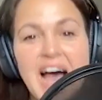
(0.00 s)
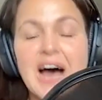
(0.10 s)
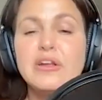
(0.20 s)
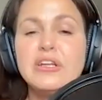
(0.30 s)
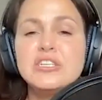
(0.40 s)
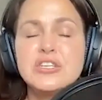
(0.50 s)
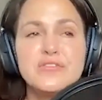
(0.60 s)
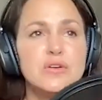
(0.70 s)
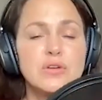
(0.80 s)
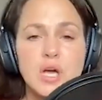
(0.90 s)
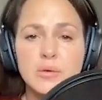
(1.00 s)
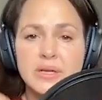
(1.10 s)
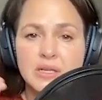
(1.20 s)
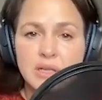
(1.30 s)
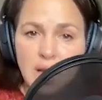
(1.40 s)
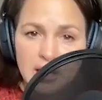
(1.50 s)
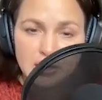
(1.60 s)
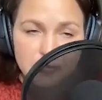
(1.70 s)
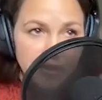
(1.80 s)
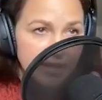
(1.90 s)
How did you feel going,
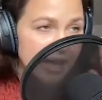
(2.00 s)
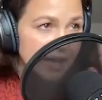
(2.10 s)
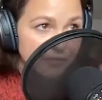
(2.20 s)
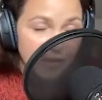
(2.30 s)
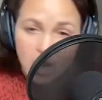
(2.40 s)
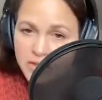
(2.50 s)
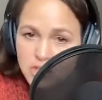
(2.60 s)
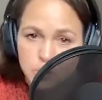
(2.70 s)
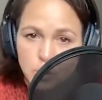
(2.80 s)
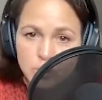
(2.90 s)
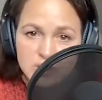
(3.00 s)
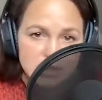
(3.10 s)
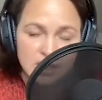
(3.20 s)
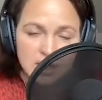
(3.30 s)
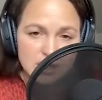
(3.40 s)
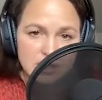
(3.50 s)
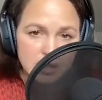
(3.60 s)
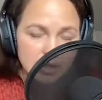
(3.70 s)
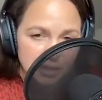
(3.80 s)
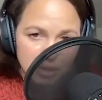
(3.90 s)
like, getting further towards
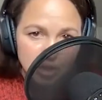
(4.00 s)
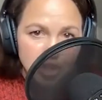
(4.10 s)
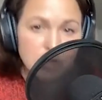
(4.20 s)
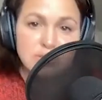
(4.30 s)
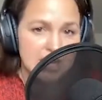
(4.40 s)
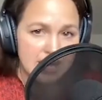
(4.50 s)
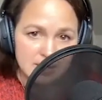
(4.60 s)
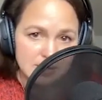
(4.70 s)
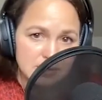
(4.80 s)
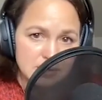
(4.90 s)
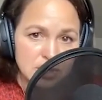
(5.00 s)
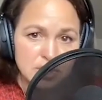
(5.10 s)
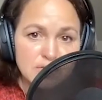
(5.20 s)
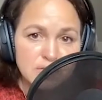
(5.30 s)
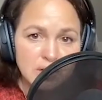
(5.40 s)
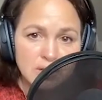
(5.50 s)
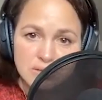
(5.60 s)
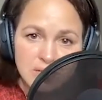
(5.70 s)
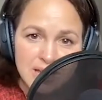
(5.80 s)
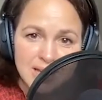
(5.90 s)
the due date? Did you
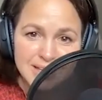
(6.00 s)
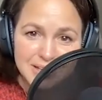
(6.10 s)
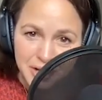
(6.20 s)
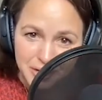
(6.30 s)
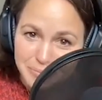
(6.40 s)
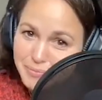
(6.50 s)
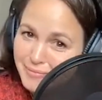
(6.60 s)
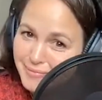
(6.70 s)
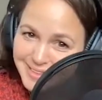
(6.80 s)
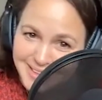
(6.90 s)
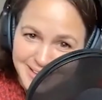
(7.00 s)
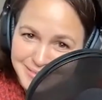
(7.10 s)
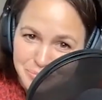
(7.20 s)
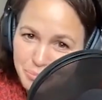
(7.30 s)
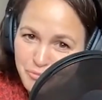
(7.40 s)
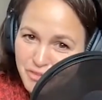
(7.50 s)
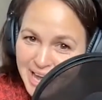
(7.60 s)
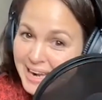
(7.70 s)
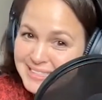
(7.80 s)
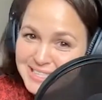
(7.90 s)
feel, you know...
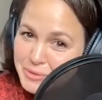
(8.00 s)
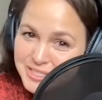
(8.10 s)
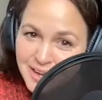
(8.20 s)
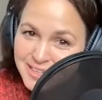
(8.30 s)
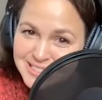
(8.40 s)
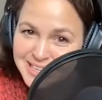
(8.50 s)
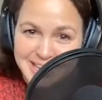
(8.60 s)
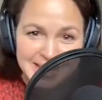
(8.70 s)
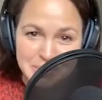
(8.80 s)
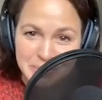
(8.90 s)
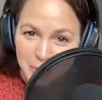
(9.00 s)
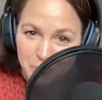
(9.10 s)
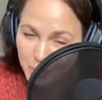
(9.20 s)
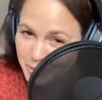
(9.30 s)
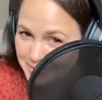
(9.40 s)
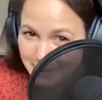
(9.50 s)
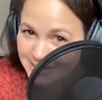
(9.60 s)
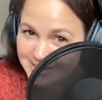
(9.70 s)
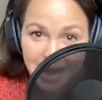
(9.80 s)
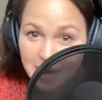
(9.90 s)
reality was starting to sink in about what was
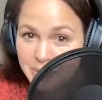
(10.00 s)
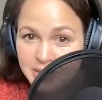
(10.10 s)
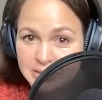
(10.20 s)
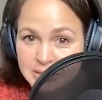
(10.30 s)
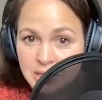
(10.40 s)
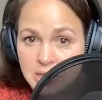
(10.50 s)
about to happen.